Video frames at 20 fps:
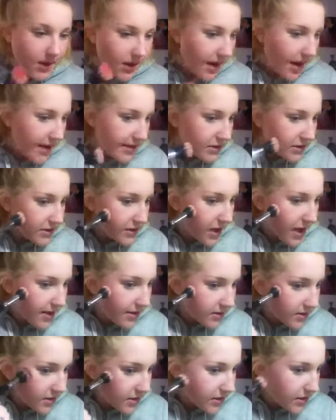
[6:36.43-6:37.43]
And just
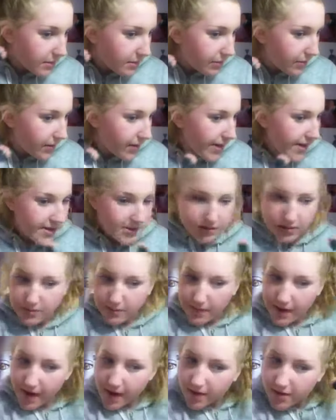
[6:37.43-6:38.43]
kind of stipple it on the
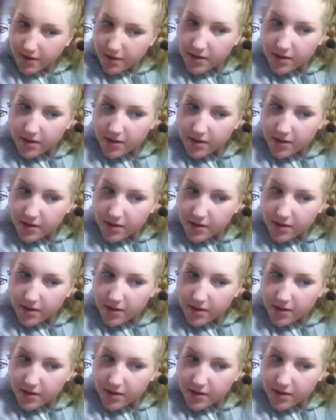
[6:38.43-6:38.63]
back.